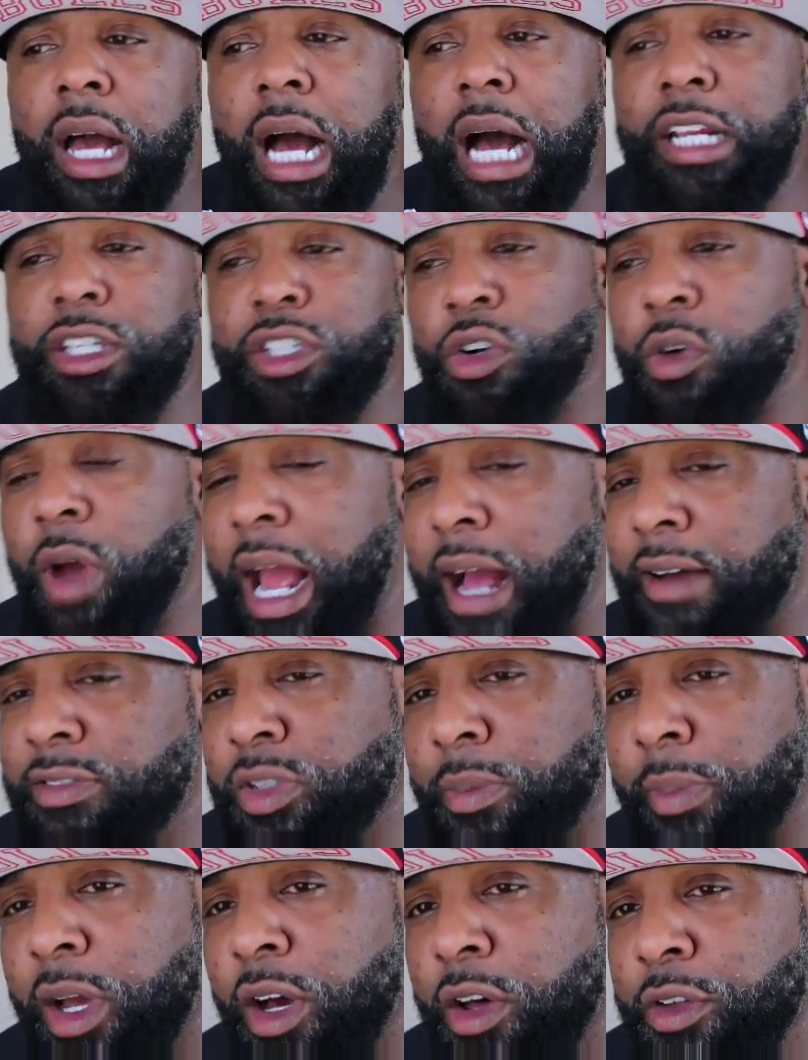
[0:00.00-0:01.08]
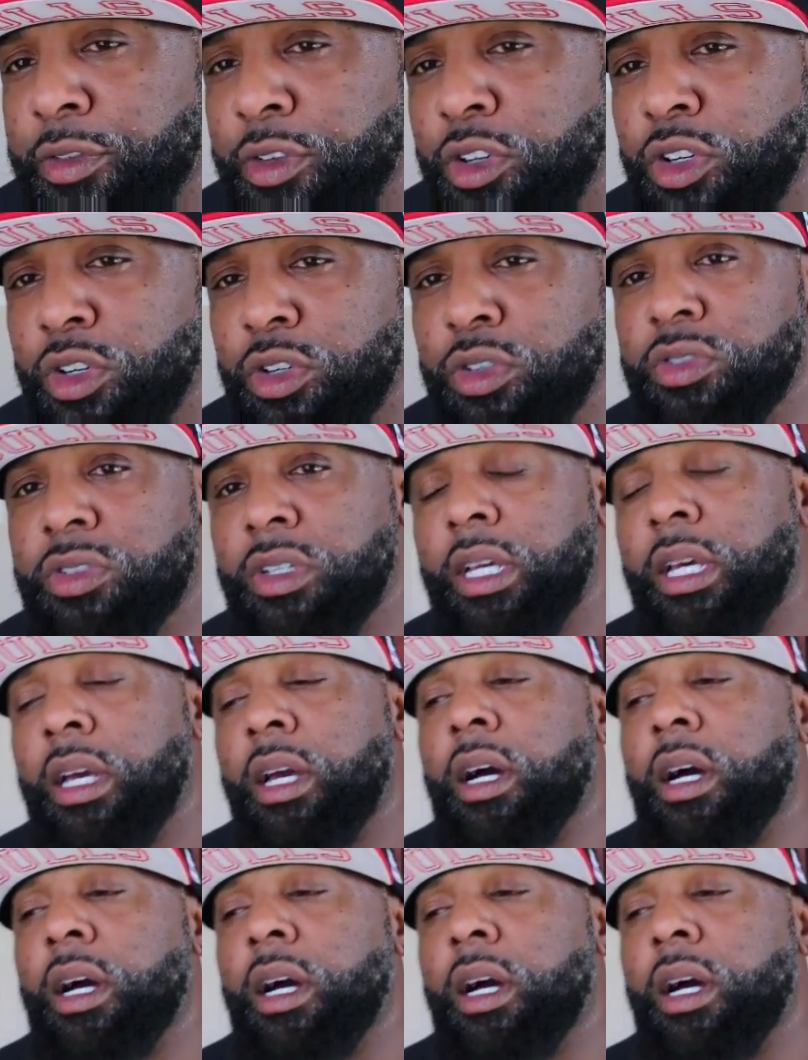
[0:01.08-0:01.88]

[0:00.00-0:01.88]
I do have some health news